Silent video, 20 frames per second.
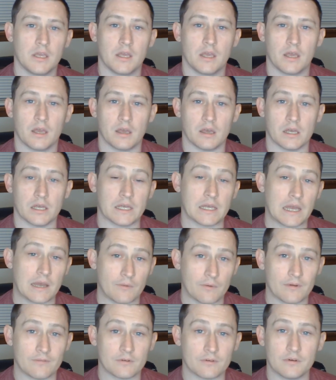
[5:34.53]
Uh,
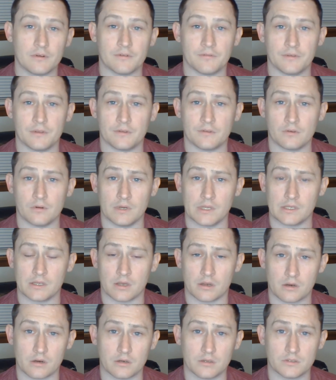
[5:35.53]
however, if it's going to
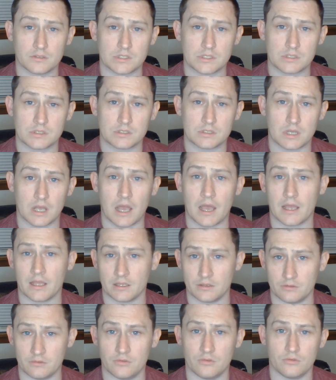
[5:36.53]
hurt,
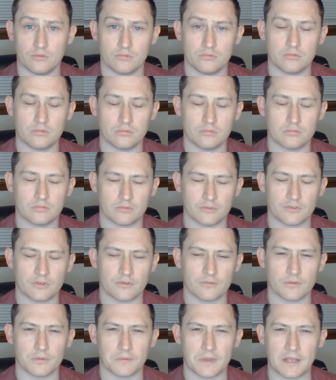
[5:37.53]
I do
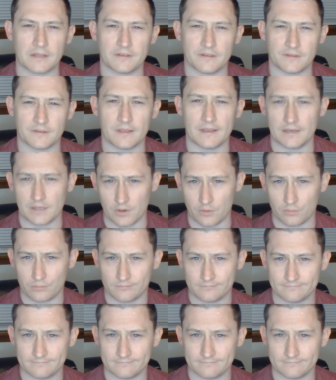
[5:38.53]
reserve the right to say no.